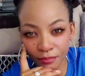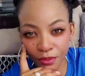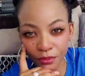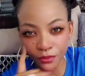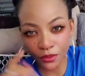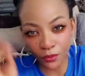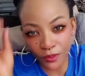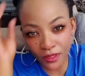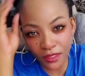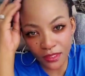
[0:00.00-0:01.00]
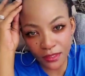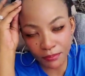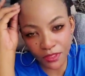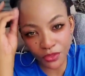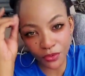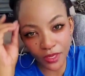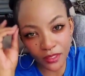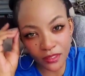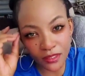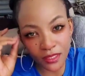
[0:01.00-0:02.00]
a bone with these
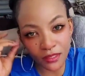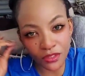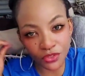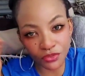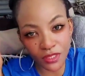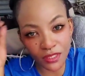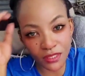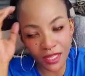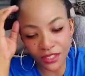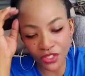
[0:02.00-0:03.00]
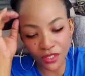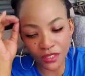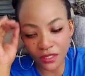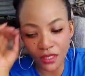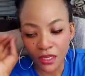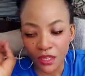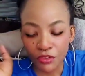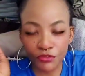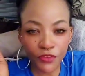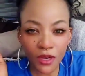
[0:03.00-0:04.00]
miscreants in the street that just
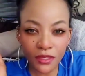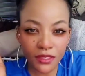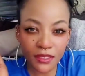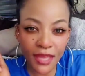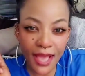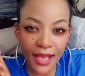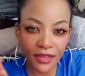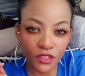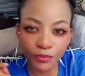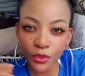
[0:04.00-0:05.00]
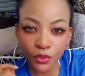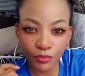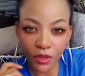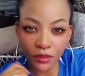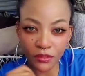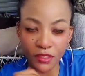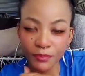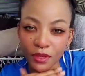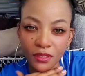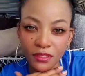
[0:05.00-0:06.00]
fart and poop on a
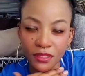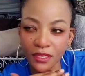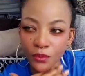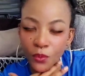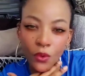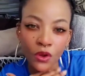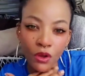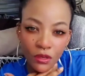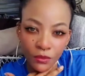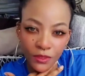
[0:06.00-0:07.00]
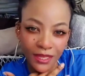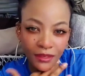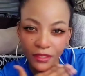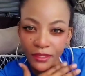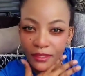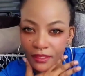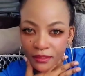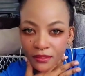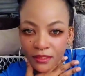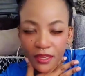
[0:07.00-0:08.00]
spot, then walk on without
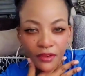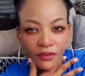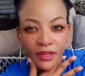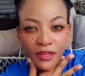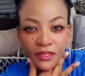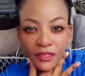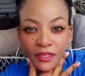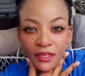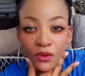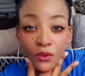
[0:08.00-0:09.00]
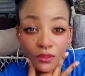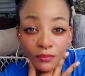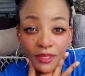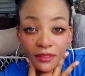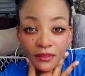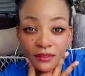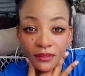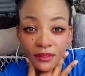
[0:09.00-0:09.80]
cleaning the area called men,